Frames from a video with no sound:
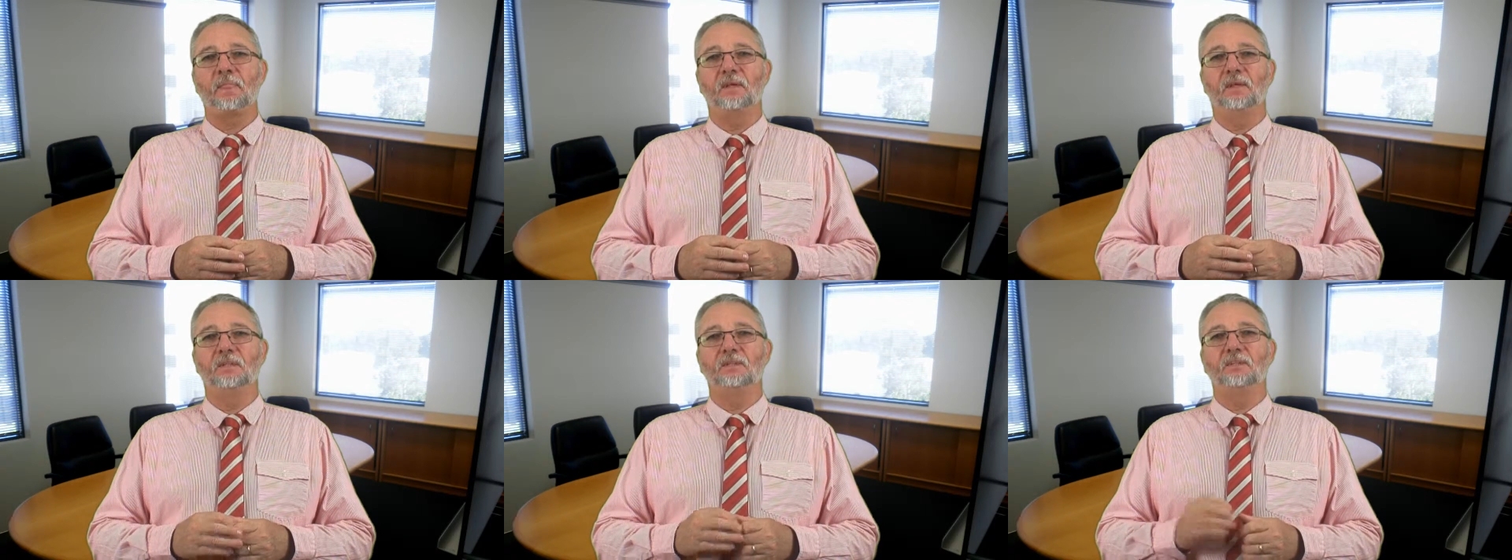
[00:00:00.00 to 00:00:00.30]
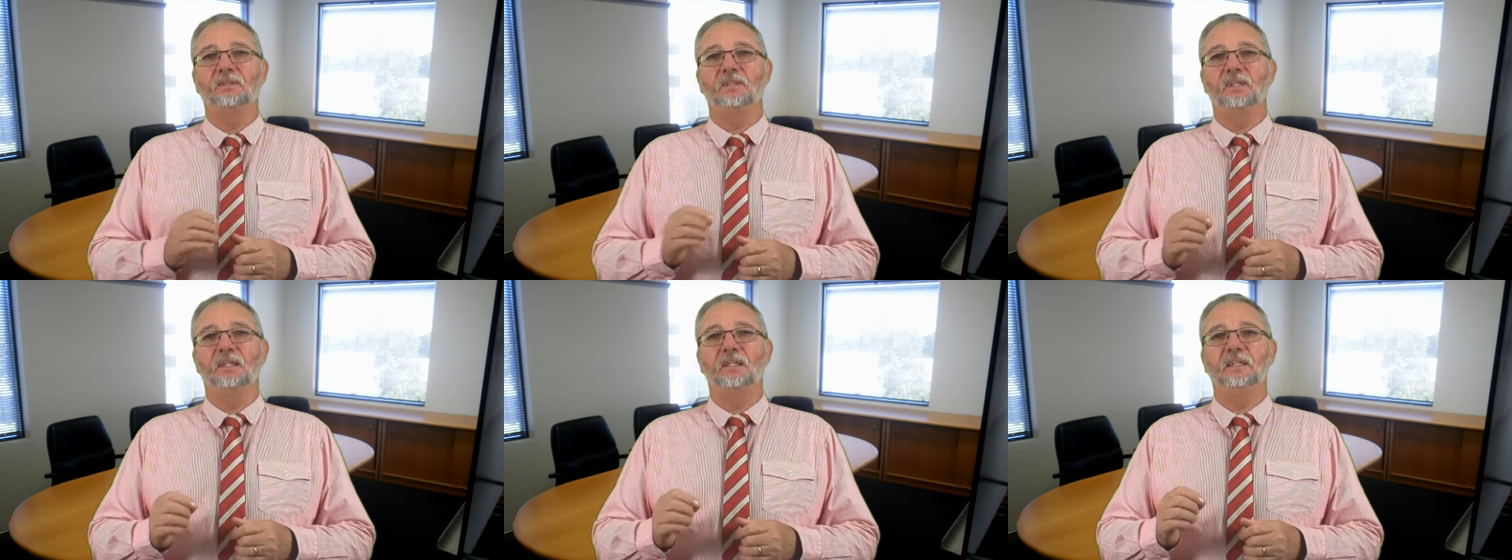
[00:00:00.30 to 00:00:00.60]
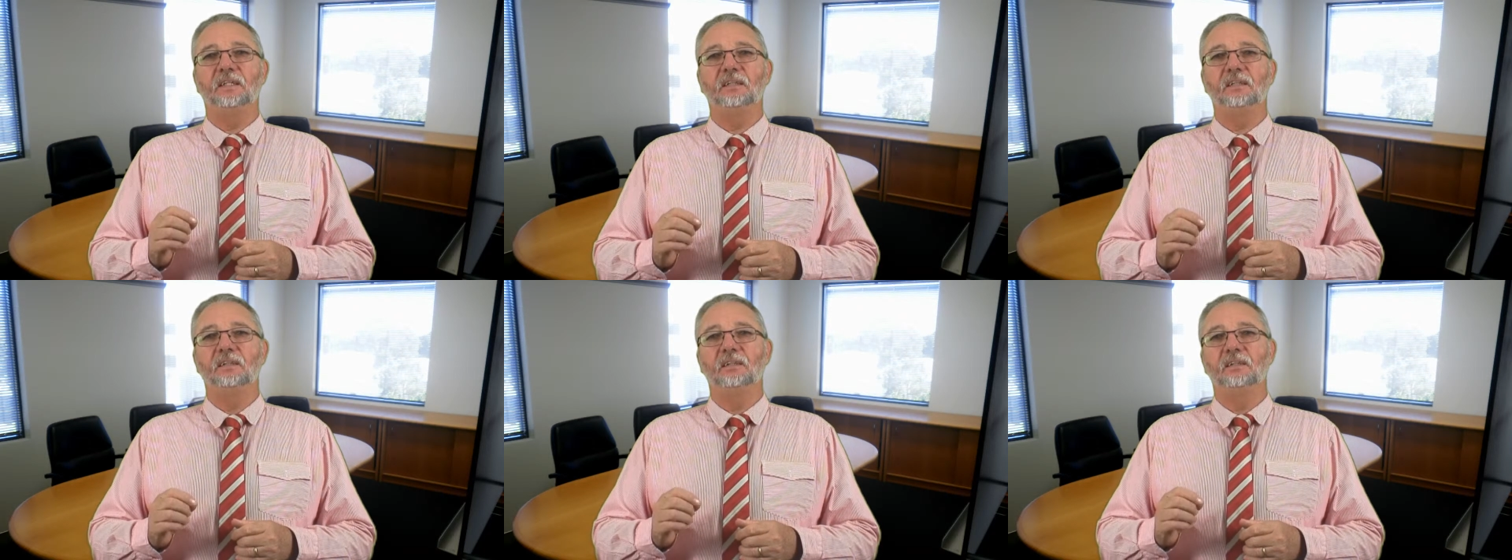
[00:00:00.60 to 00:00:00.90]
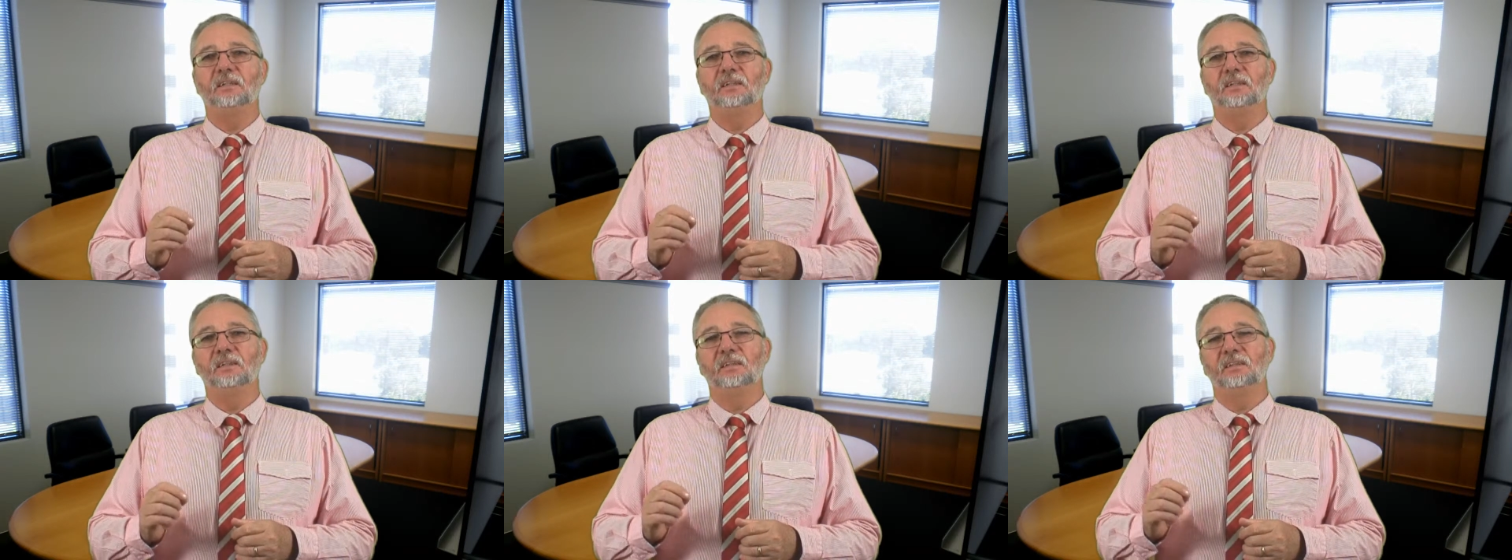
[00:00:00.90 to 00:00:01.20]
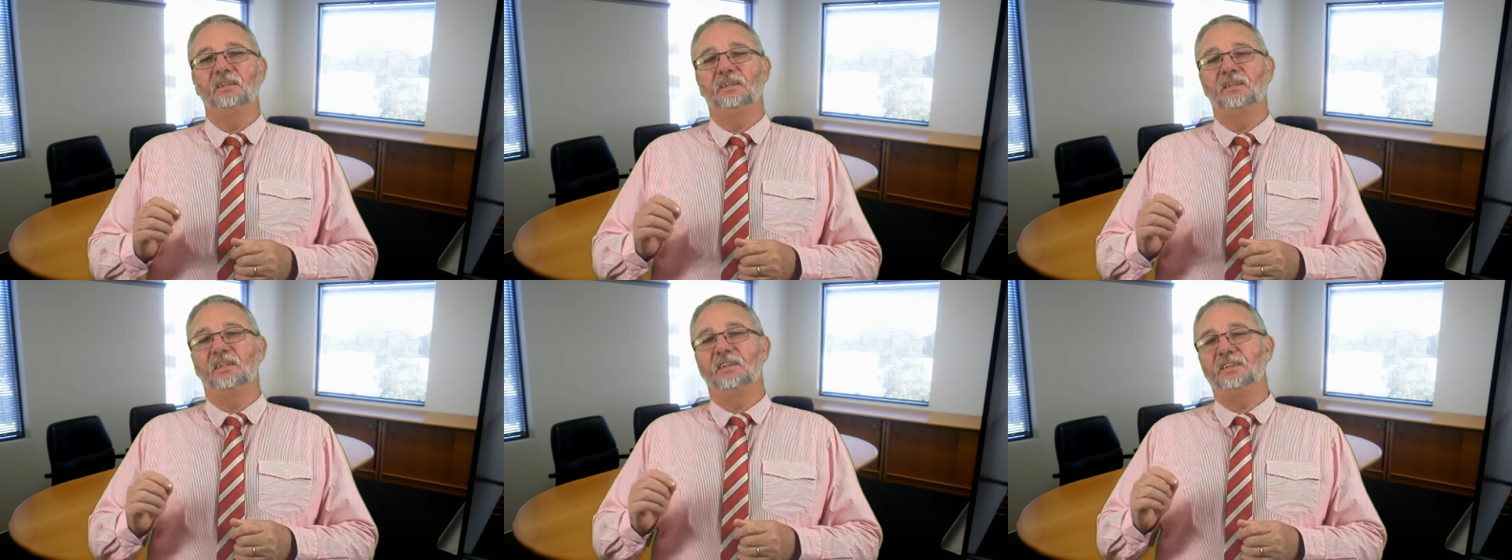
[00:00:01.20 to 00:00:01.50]
And today,
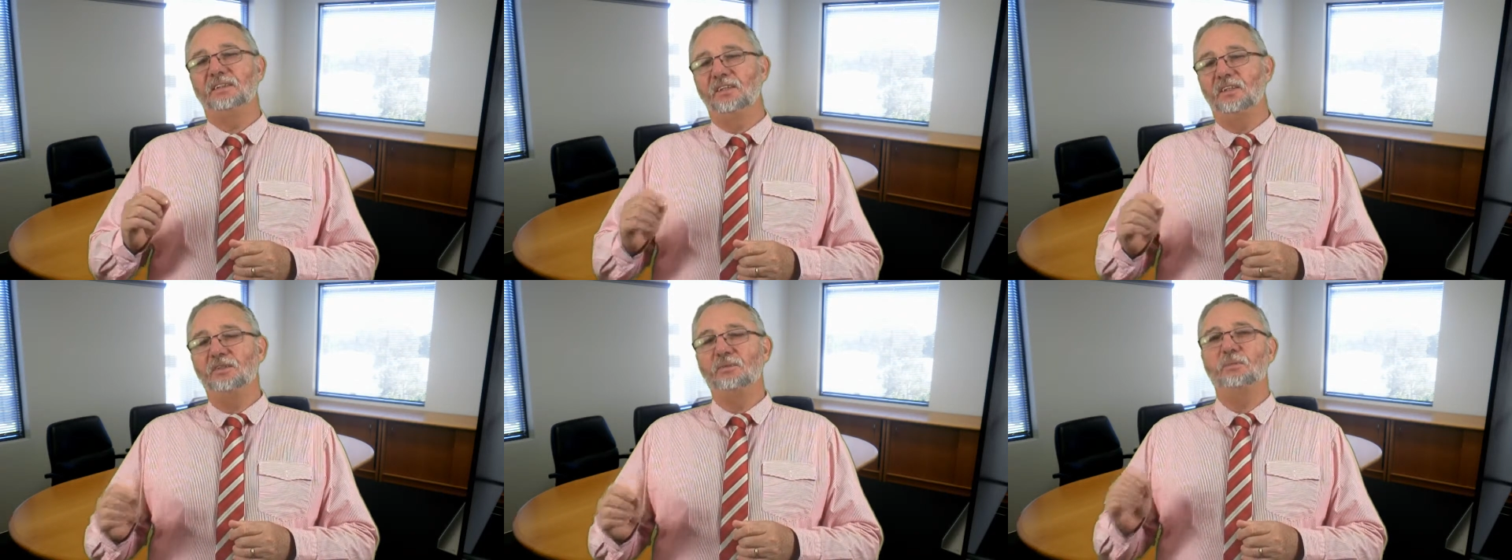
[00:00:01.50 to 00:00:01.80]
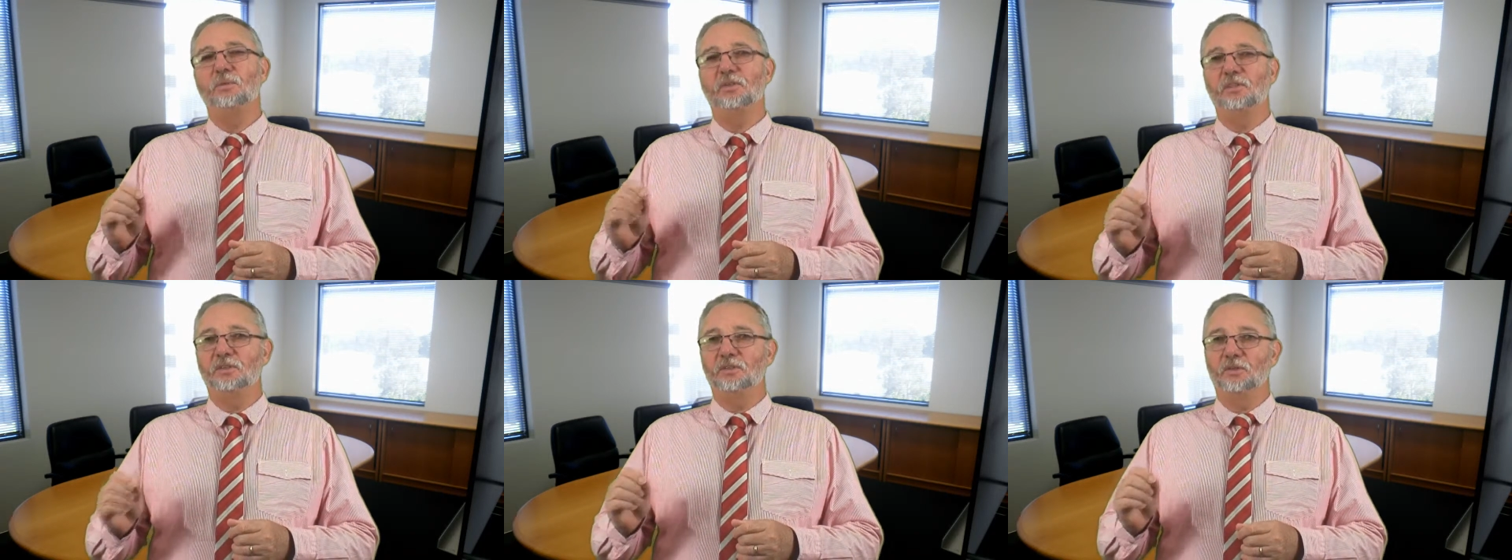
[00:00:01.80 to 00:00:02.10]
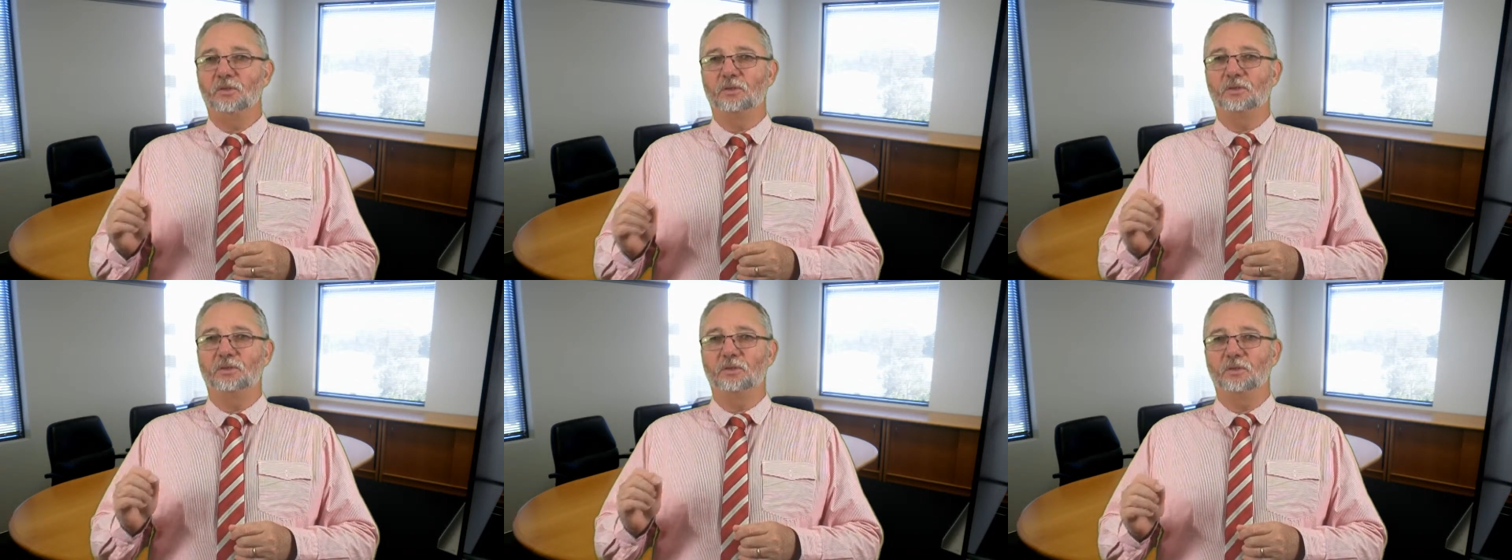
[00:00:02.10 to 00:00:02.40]
I don't want to talk